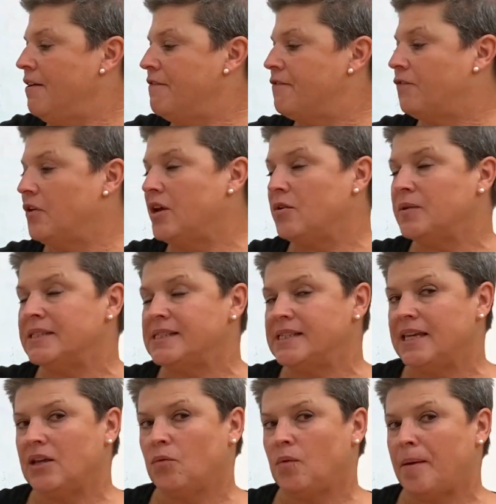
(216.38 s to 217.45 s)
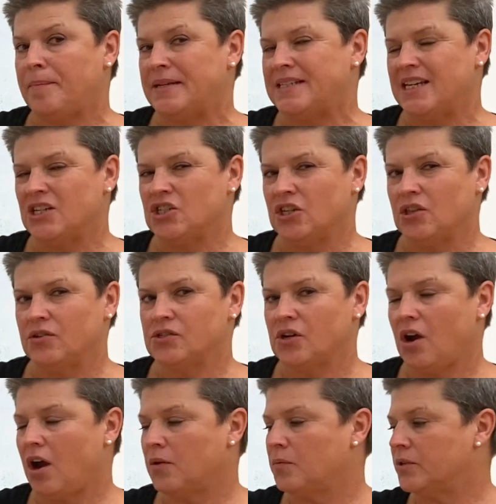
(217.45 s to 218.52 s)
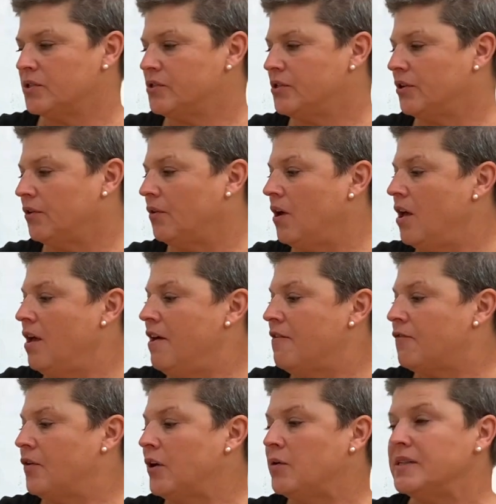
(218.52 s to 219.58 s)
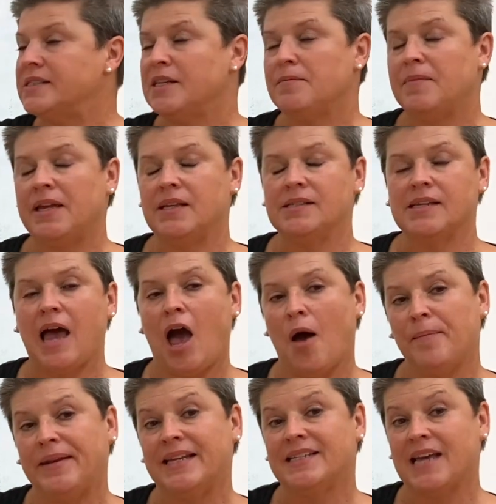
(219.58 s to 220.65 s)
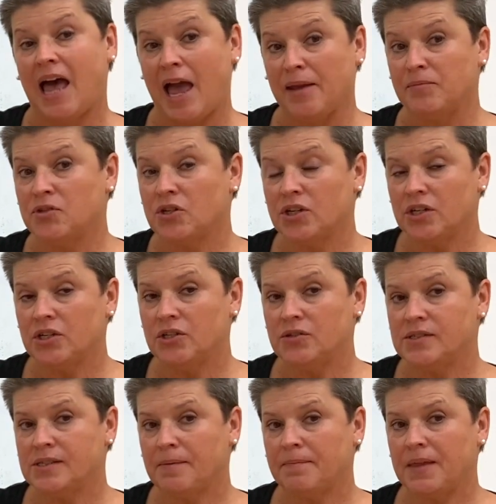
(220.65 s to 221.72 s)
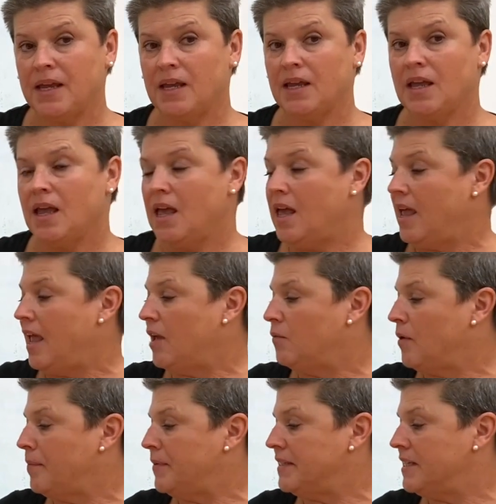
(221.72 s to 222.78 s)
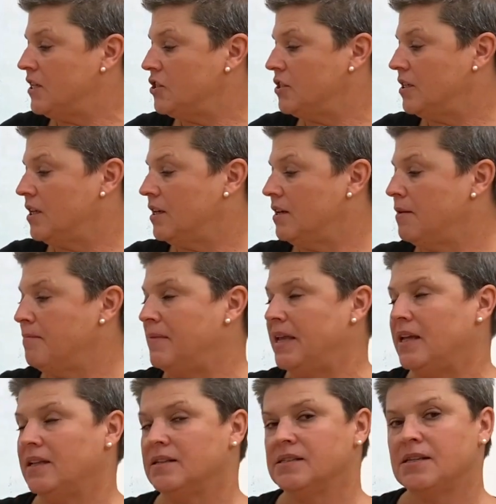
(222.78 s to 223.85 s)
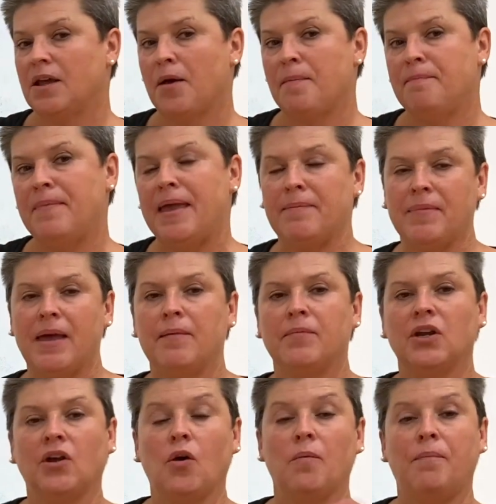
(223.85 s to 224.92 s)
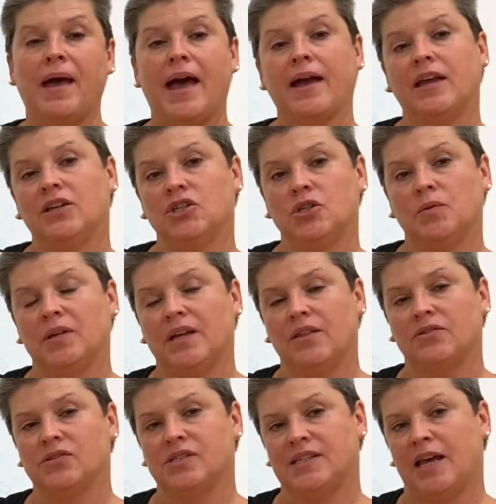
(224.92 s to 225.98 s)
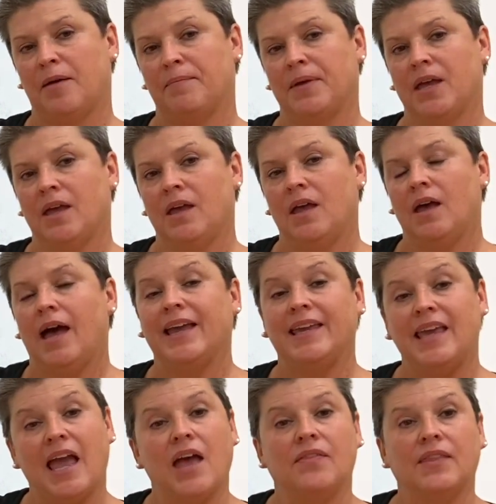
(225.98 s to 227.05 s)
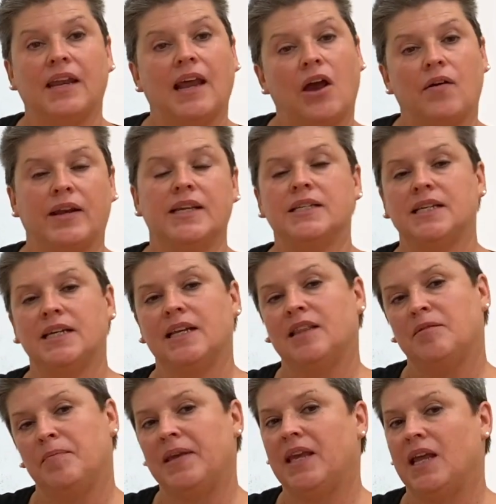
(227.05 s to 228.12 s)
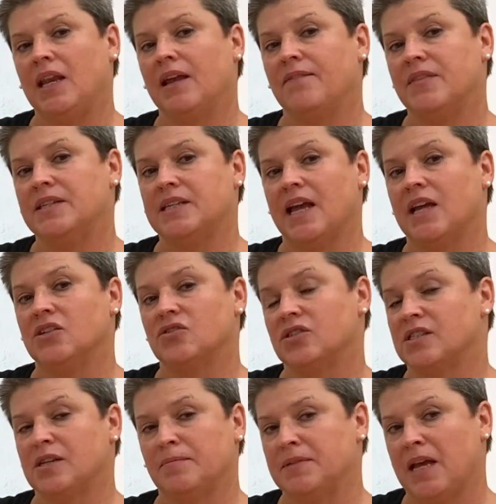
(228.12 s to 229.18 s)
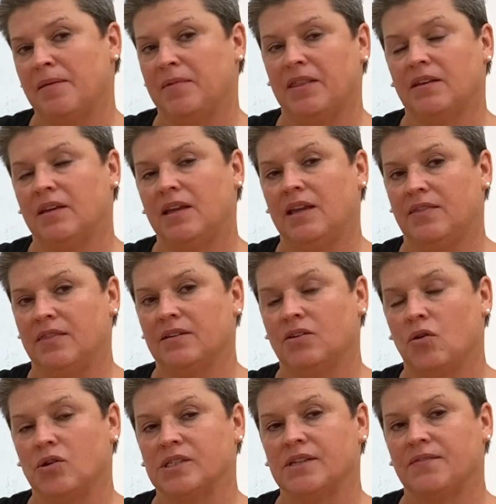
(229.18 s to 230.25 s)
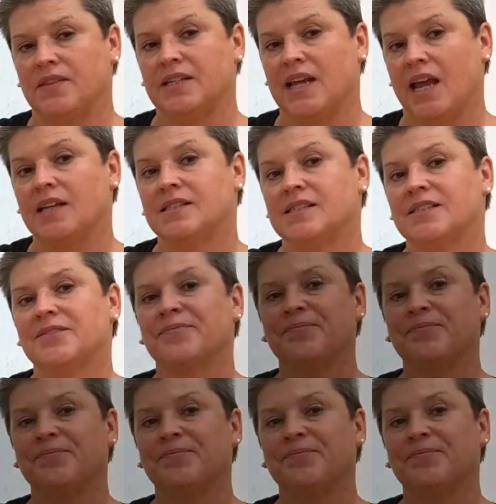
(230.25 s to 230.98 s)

Frequency and repetition, those are hard words too. Frequency means how many times you're going to do something, and repetition means maybe I'm going to go back and do another step again that I already did at the beginning of the dance or sometime in the course of the dance.